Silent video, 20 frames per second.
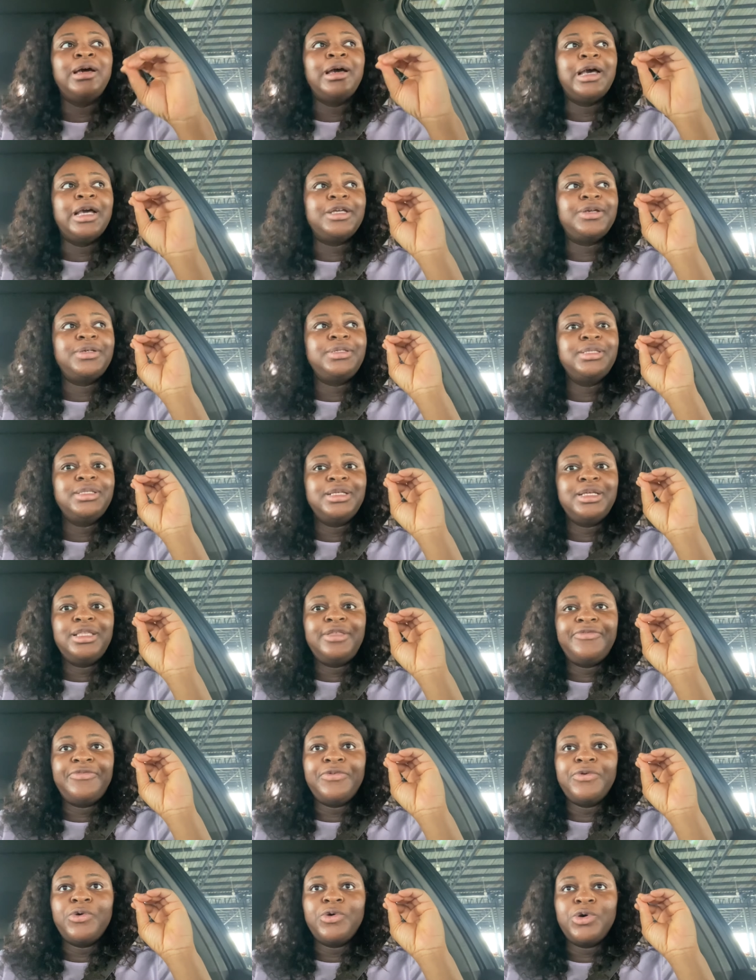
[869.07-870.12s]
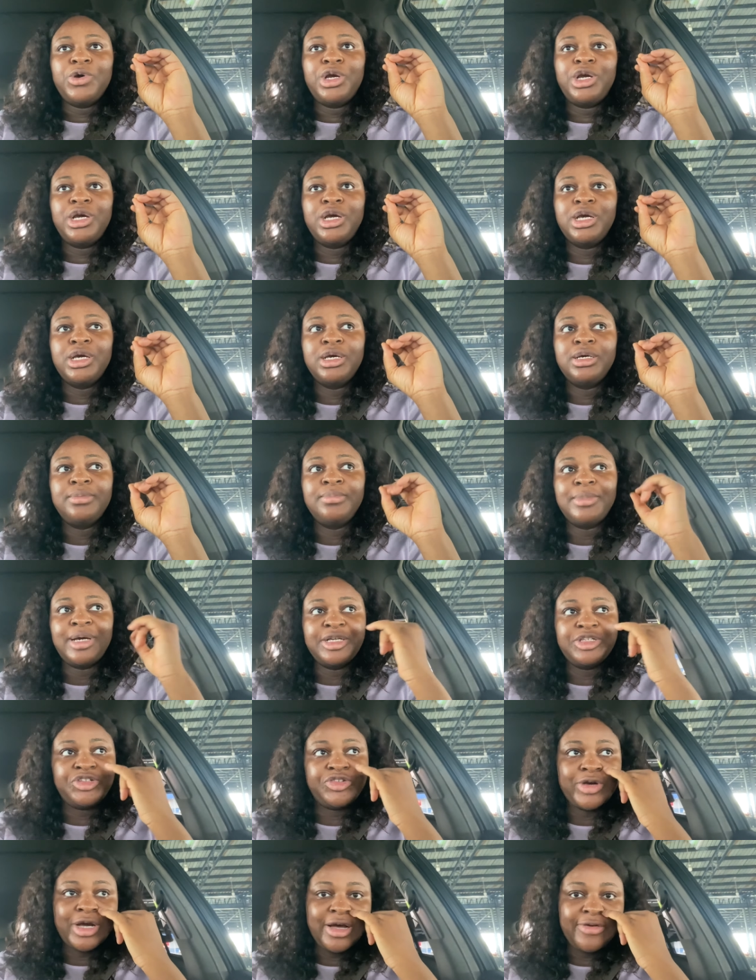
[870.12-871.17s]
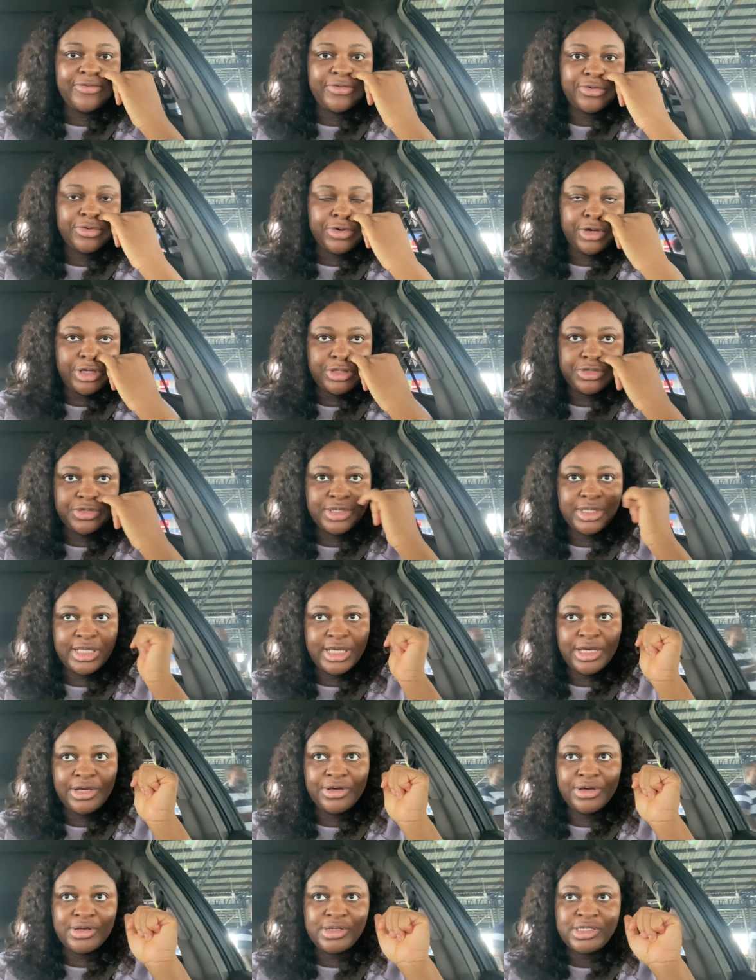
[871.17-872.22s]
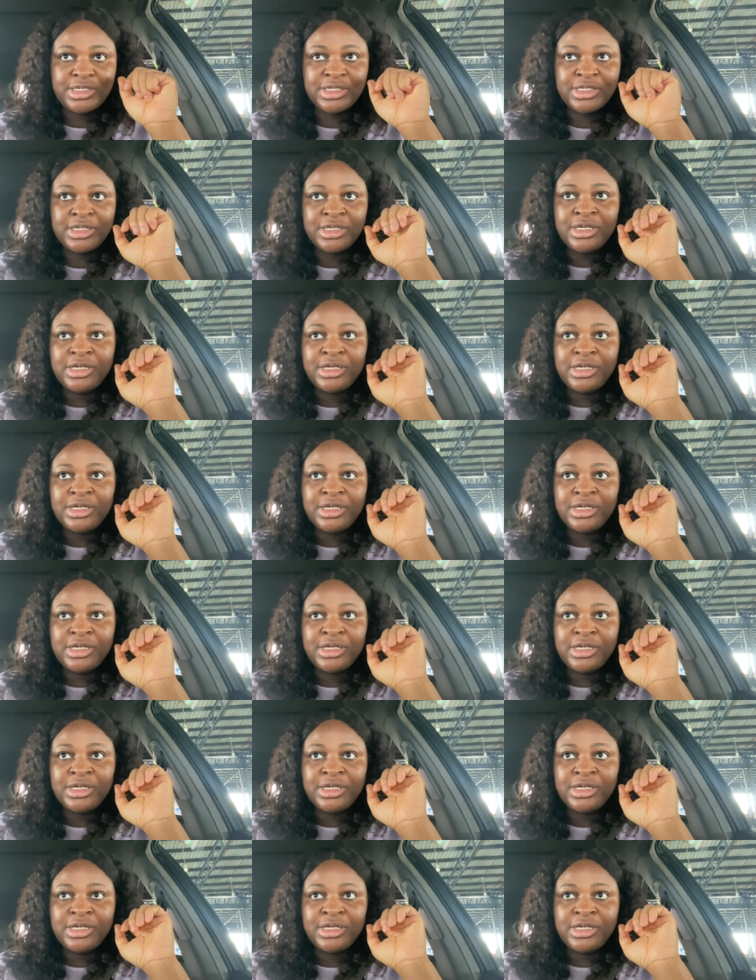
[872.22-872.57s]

I just need for my travel going to Lagos